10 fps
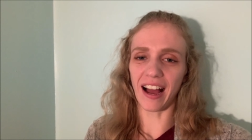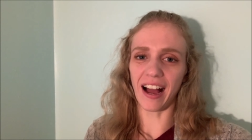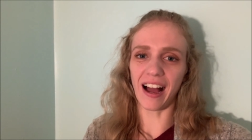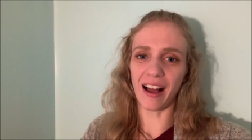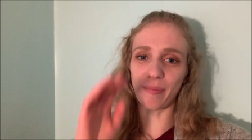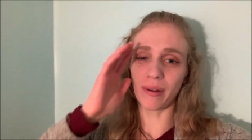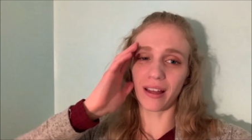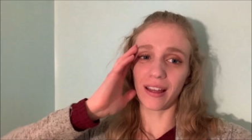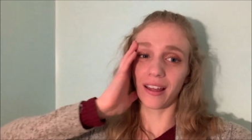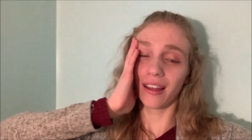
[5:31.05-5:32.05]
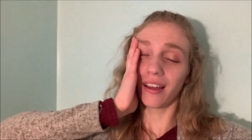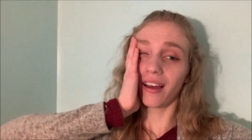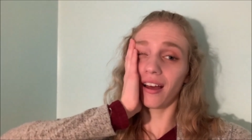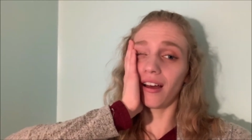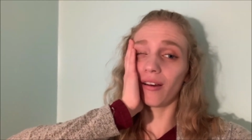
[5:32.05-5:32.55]

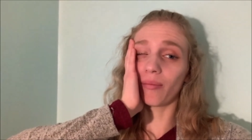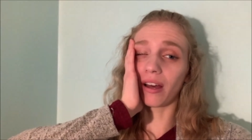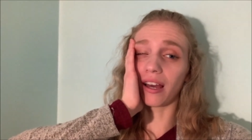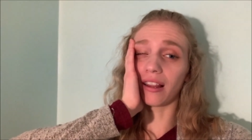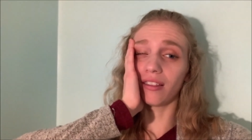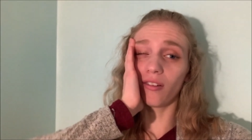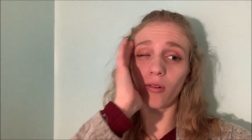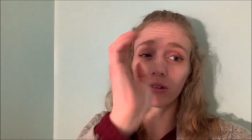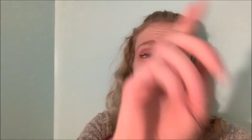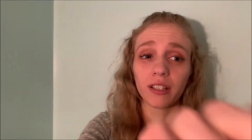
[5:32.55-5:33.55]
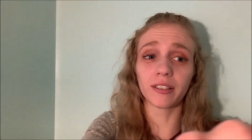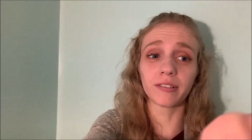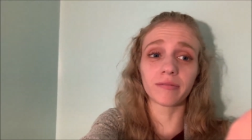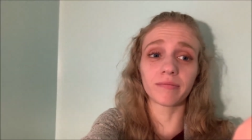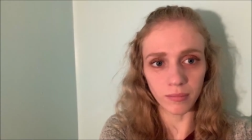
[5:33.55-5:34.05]
Oh, my lord.
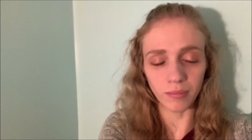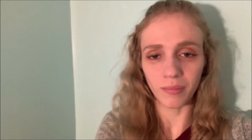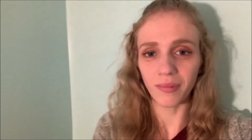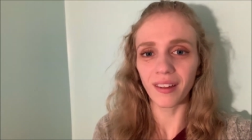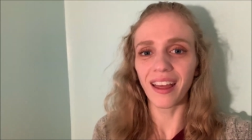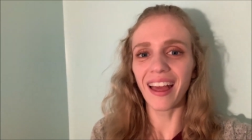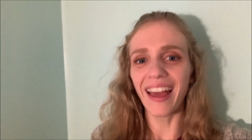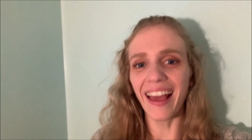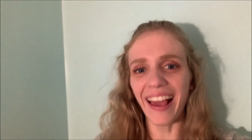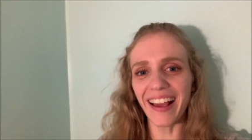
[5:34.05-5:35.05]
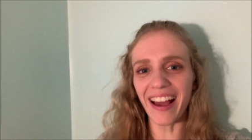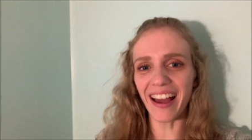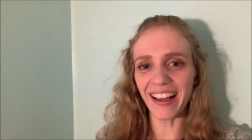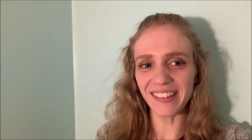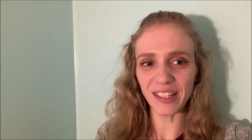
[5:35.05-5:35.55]
Hey,
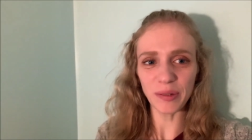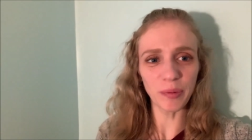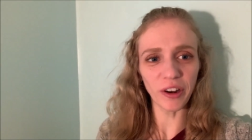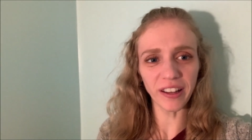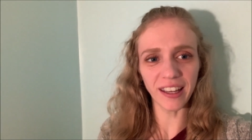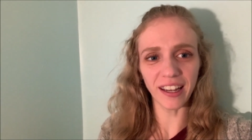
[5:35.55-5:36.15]
guys. It's Brooke